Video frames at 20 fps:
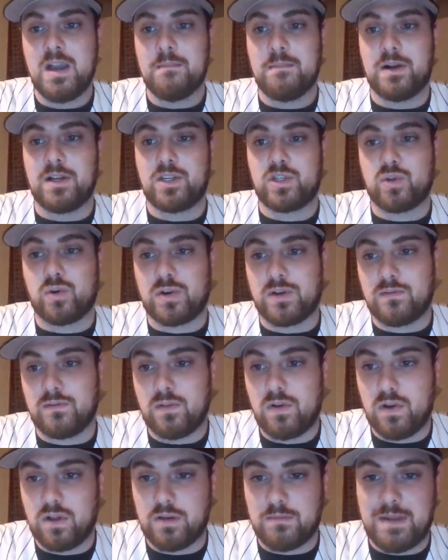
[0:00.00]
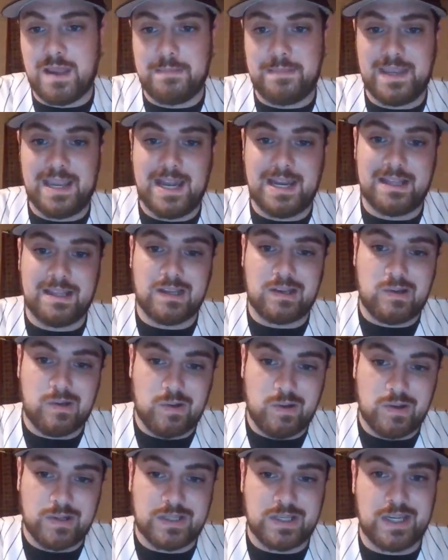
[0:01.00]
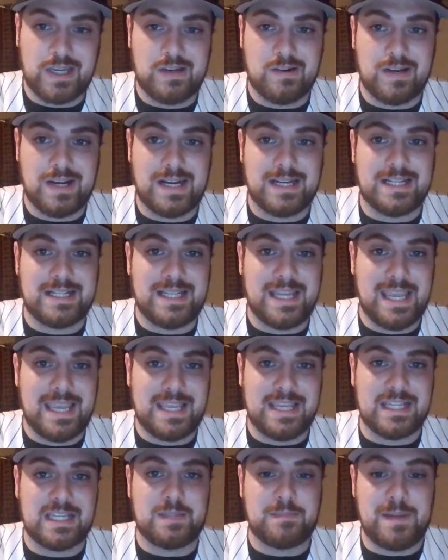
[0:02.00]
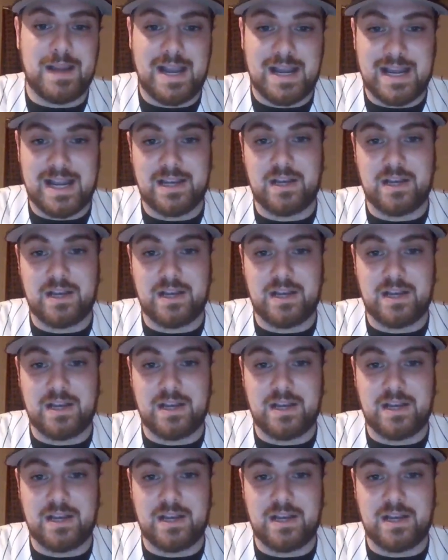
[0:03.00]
But Jordan Lawlar might be getting the call to, kind of take his spot.